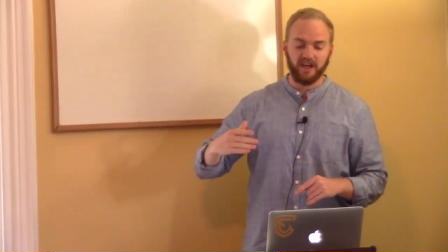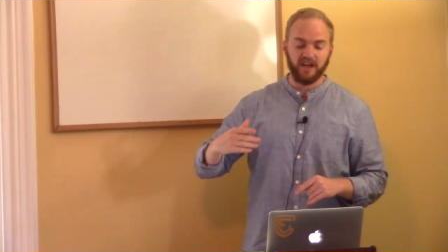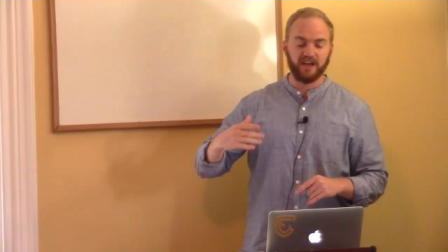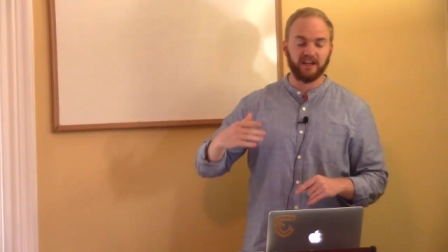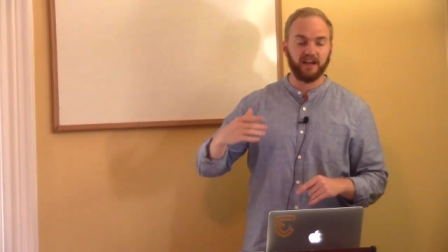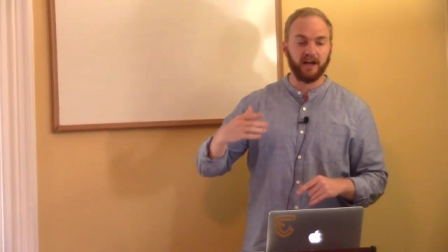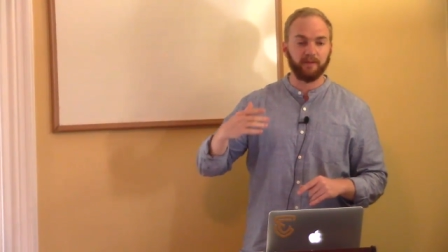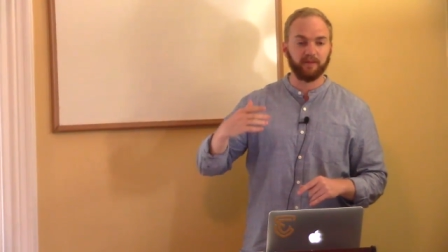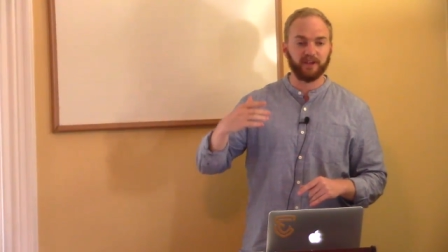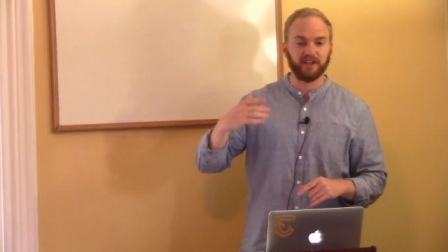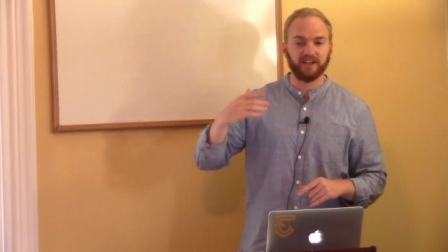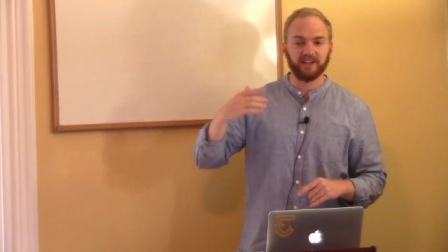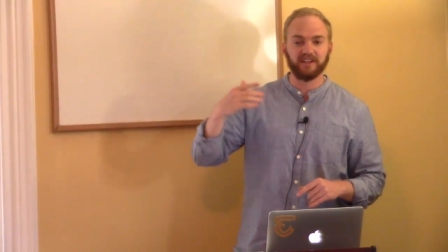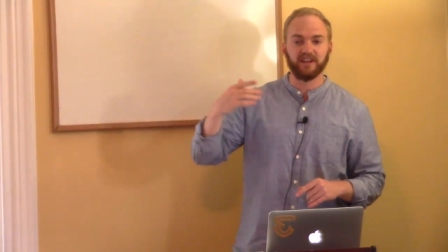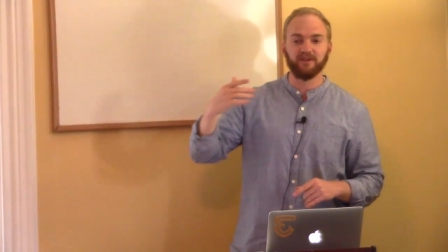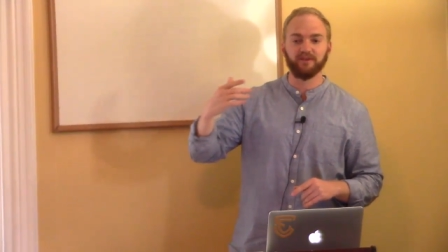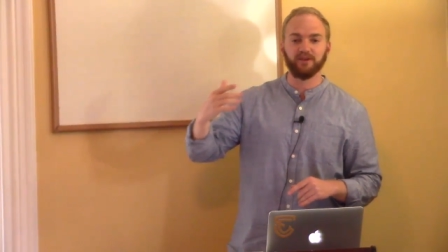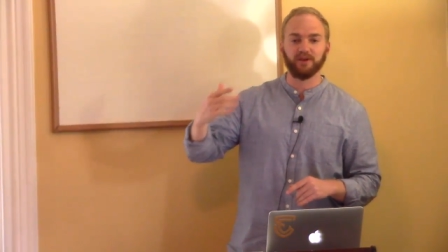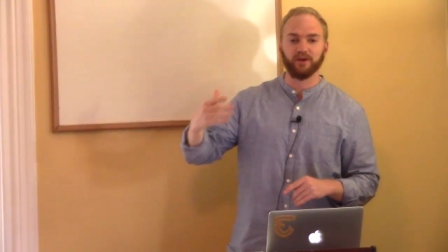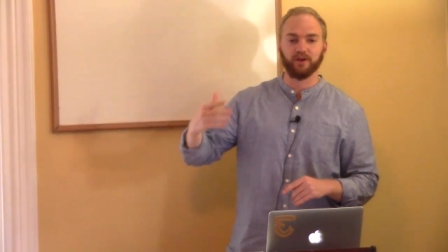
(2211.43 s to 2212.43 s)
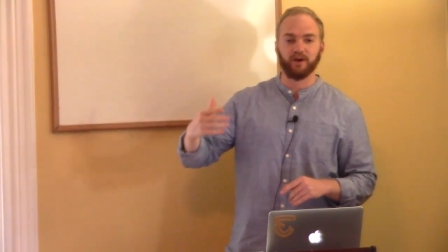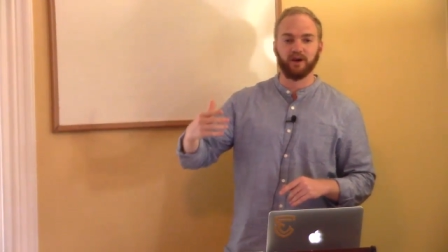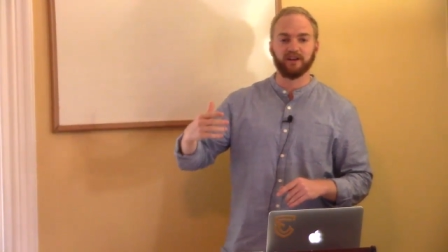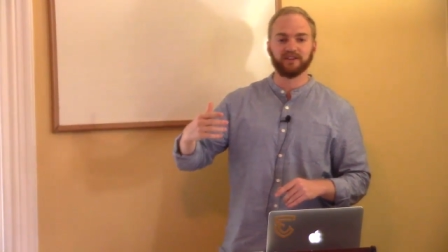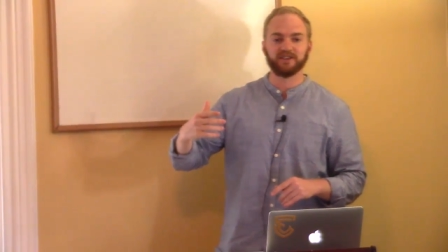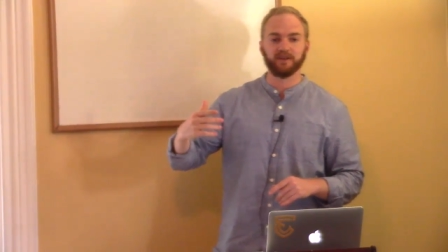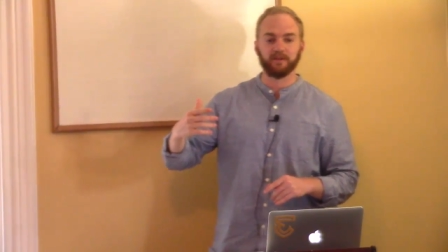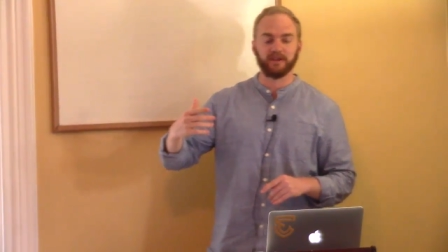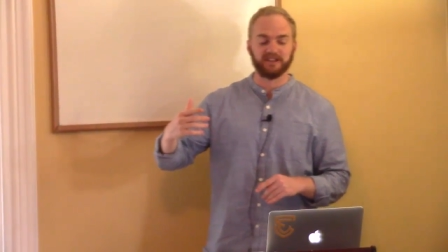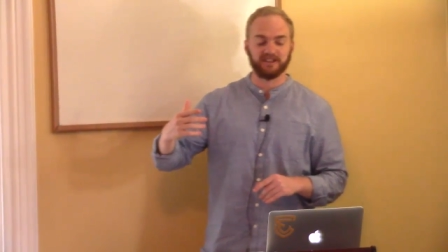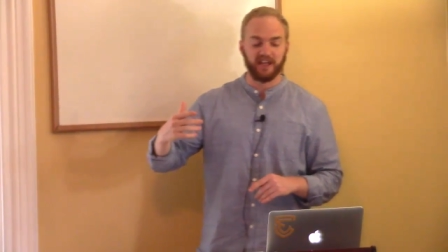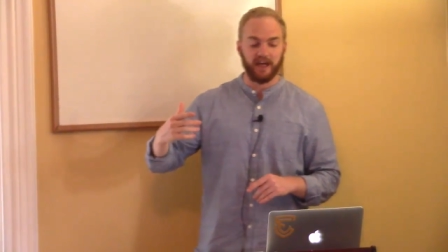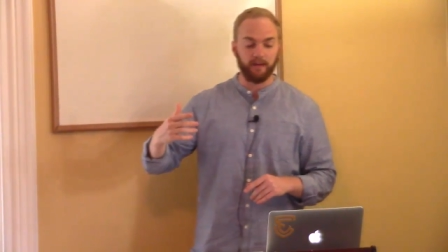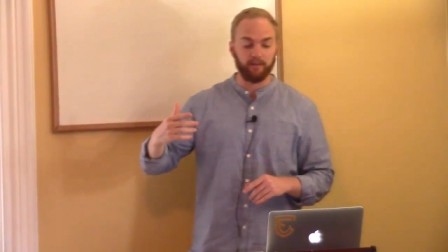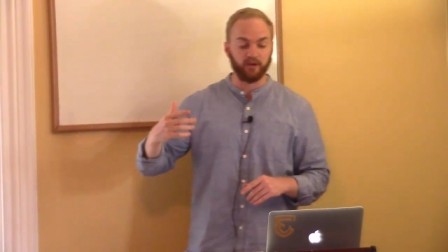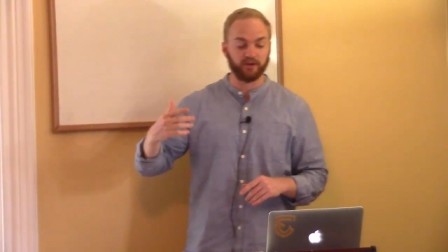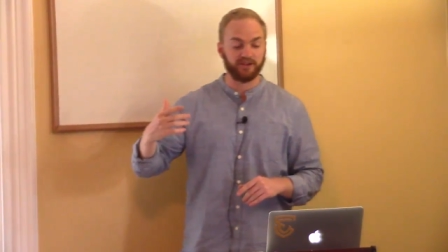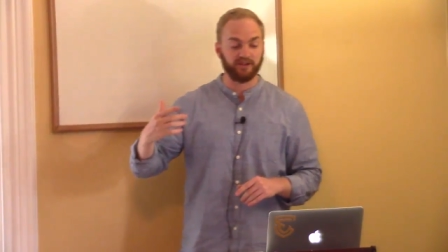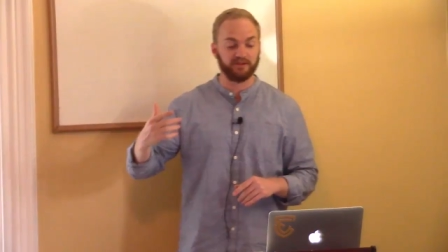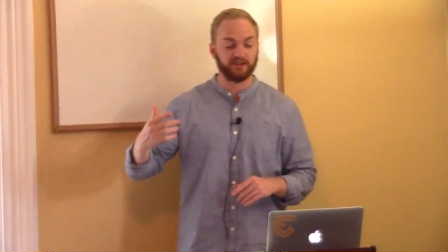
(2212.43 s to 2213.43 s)
and I'm going to give you some
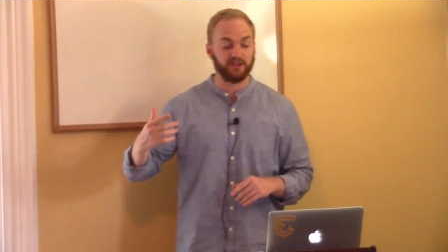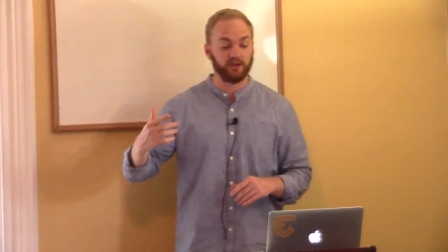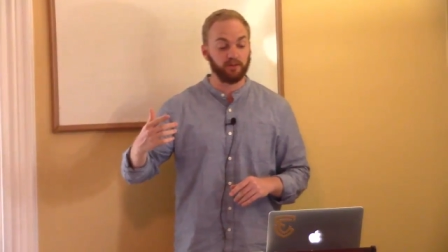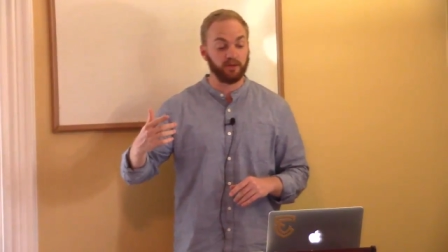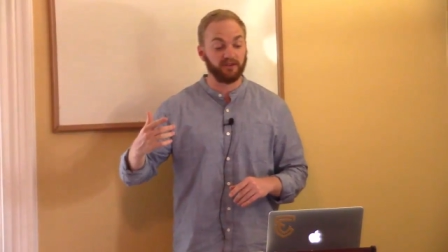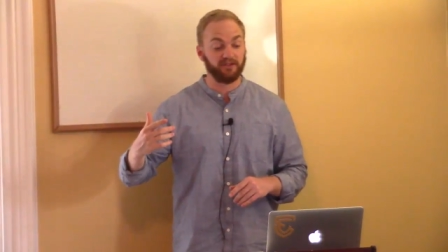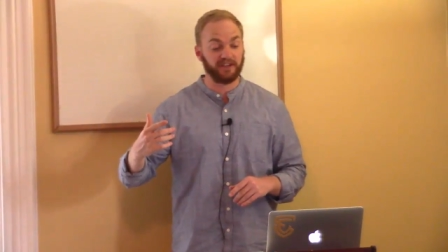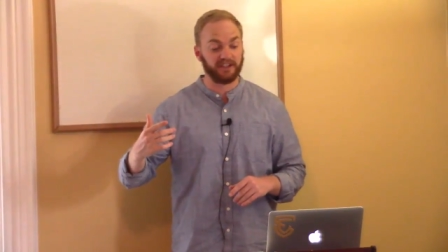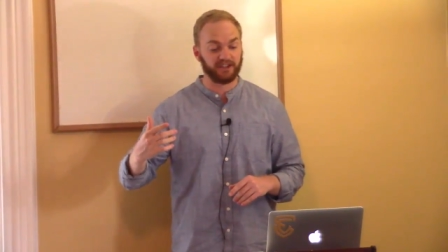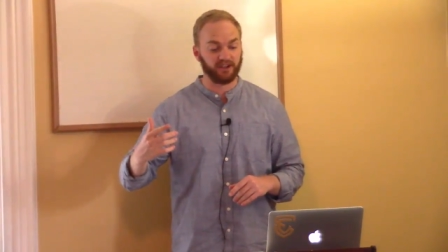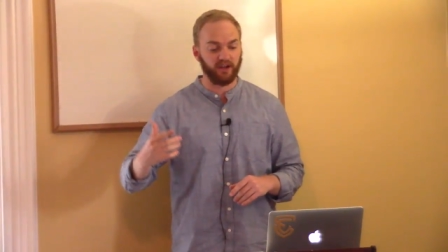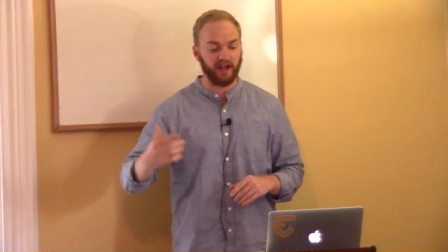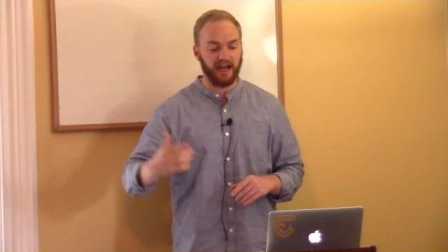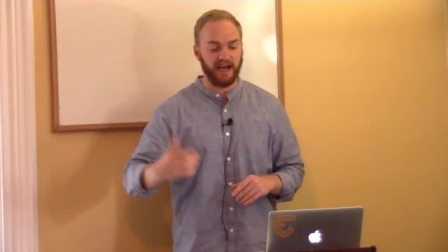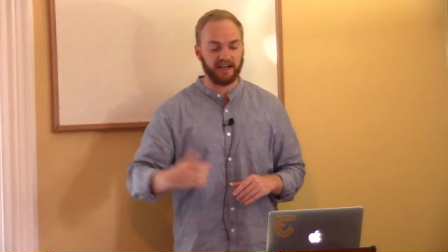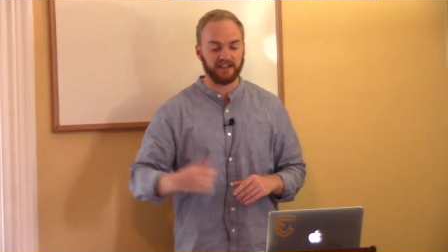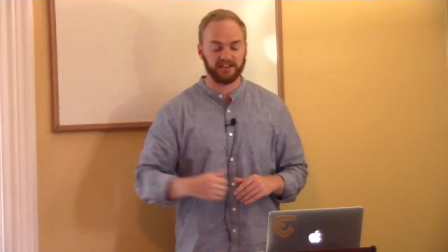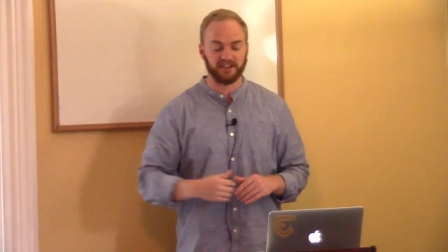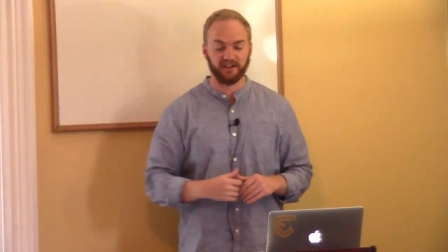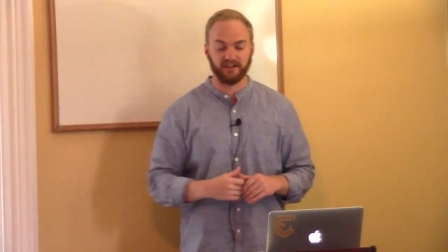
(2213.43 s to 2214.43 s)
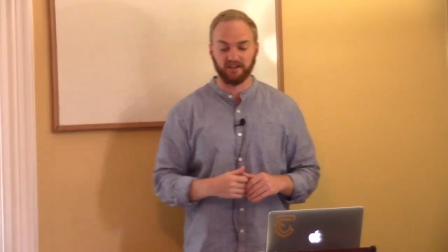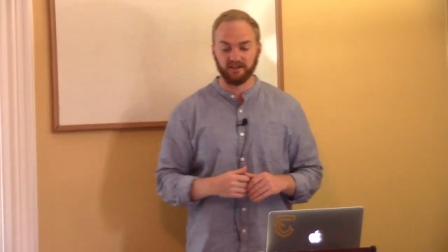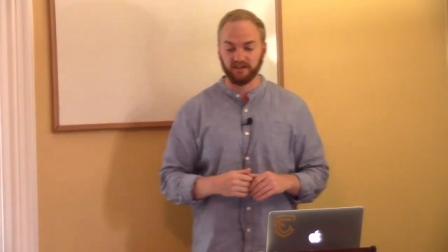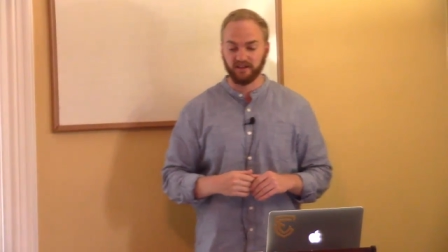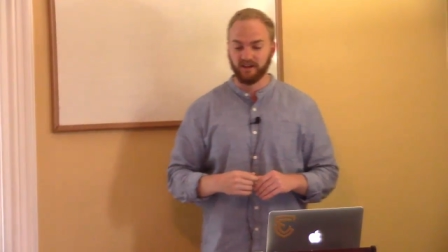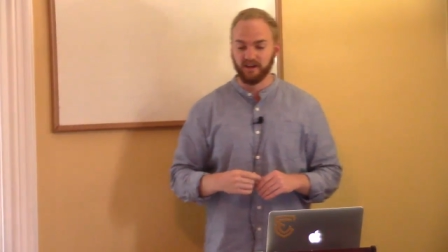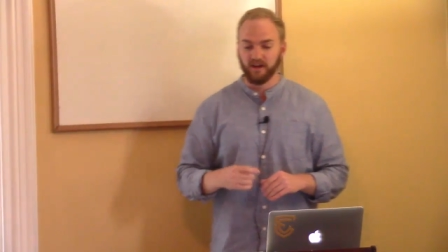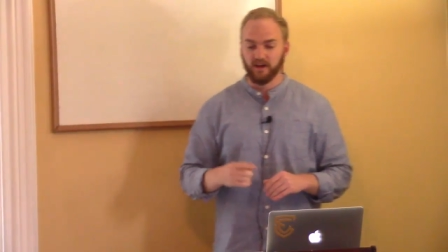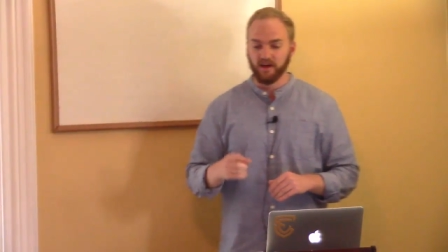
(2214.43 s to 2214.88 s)
examples of superficial action.